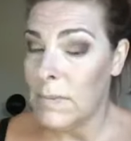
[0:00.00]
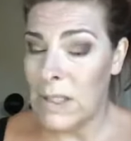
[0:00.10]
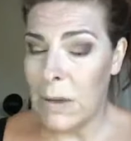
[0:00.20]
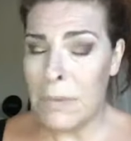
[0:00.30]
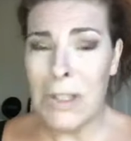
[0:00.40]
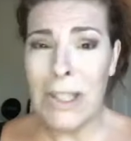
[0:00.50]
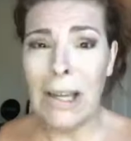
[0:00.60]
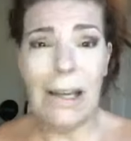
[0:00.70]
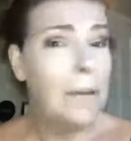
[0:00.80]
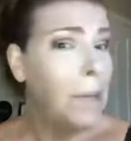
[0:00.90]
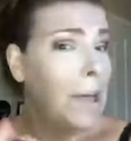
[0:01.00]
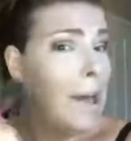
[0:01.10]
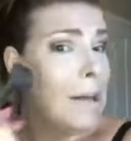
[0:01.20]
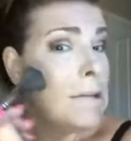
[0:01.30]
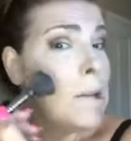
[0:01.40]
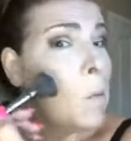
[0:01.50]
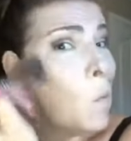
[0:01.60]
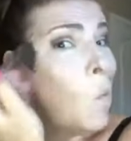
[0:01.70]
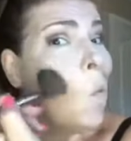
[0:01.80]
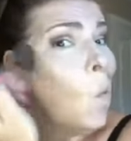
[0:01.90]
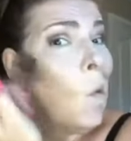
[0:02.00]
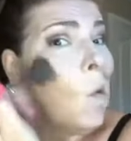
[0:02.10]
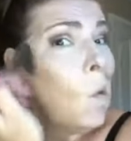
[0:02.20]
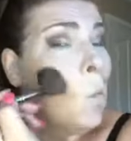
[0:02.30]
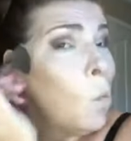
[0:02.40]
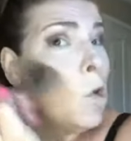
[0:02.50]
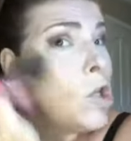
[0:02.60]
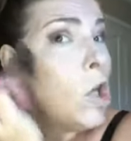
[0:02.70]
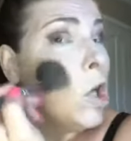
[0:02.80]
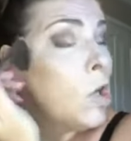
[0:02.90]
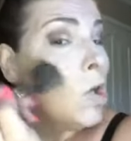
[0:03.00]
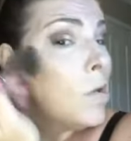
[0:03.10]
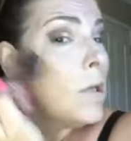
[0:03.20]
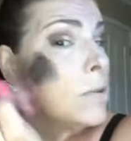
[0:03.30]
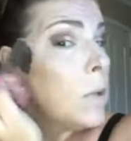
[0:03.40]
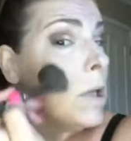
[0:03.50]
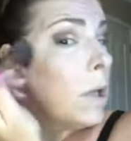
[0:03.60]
So I'm just going to, I mean, yeah, so, which you could do this with a